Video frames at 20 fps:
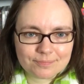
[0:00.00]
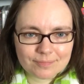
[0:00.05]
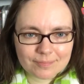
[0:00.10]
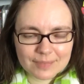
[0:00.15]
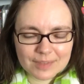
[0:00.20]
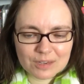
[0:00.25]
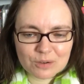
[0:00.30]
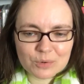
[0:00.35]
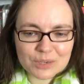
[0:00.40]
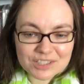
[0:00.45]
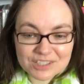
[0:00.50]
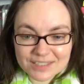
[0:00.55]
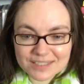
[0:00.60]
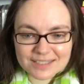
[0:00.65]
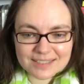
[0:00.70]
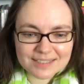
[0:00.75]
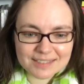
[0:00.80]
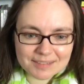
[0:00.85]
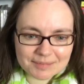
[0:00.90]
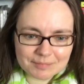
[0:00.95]
which
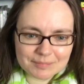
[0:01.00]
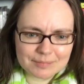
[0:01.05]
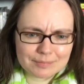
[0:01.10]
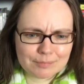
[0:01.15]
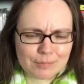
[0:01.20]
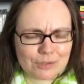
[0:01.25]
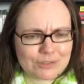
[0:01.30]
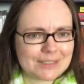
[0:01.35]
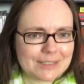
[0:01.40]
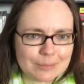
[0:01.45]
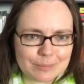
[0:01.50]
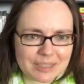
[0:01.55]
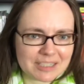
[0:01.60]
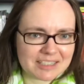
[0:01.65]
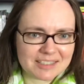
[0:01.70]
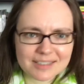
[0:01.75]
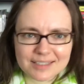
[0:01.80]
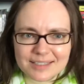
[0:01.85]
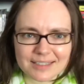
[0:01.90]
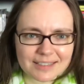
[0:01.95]
is mostly big
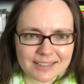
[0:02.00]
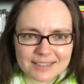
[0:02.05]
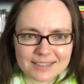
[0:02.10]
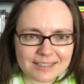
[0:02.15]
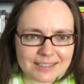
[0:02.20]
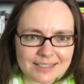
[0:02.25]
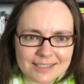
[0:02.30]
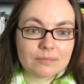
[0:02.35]
city things.